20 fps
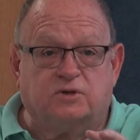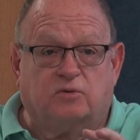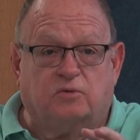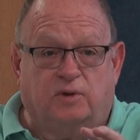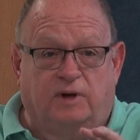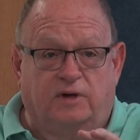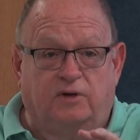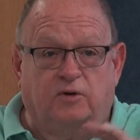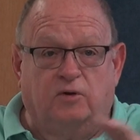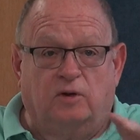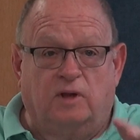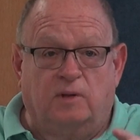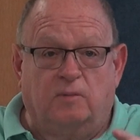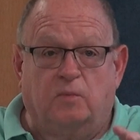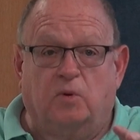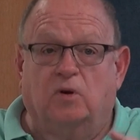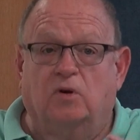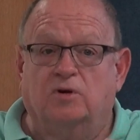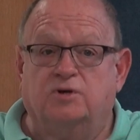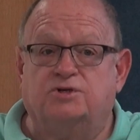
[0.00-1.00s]
queen, newly
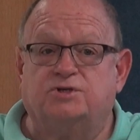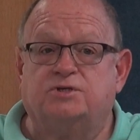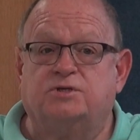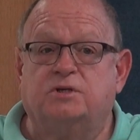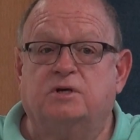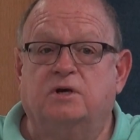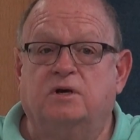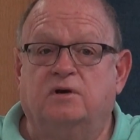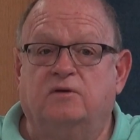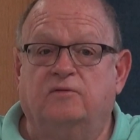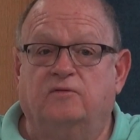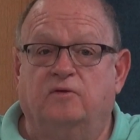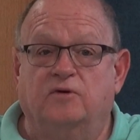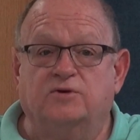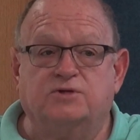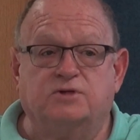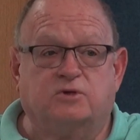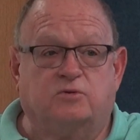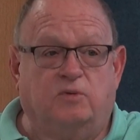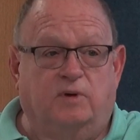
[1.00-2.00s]
emerged
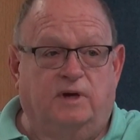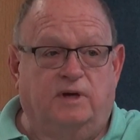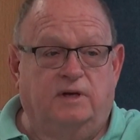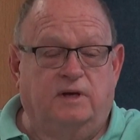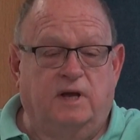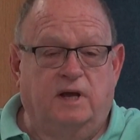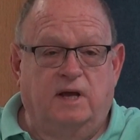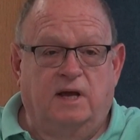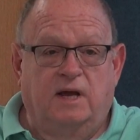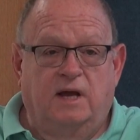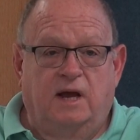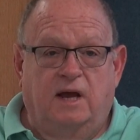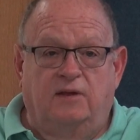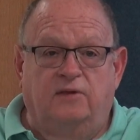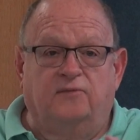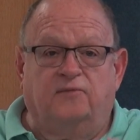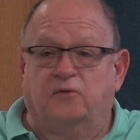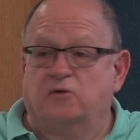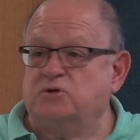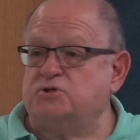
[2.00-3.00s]
virgin queen, in the
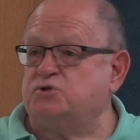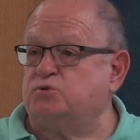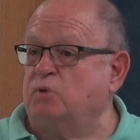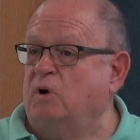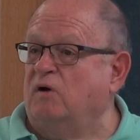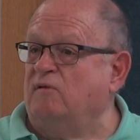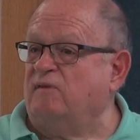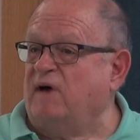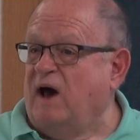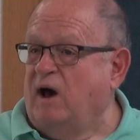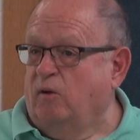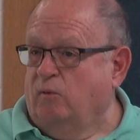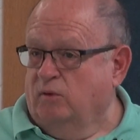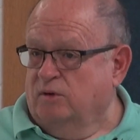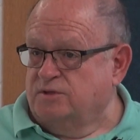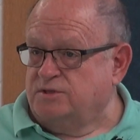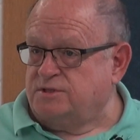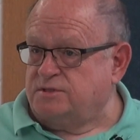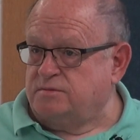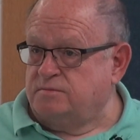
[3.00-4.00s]
first 12
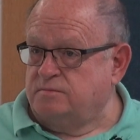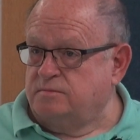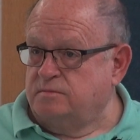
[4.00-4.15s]
hours.